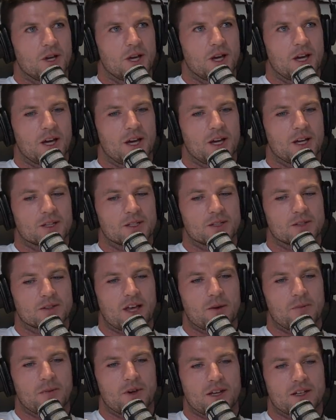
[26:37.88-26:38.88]
And
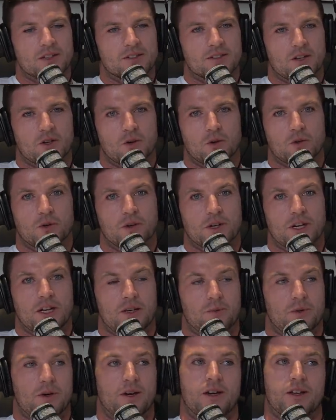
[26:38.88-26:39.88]
that means that you're not
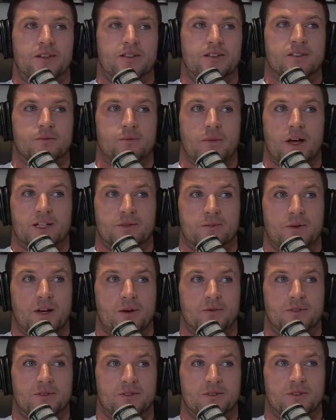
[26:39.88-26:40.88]
getting paid a match
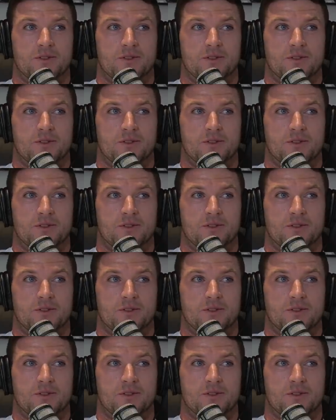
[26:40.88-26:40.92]
payment.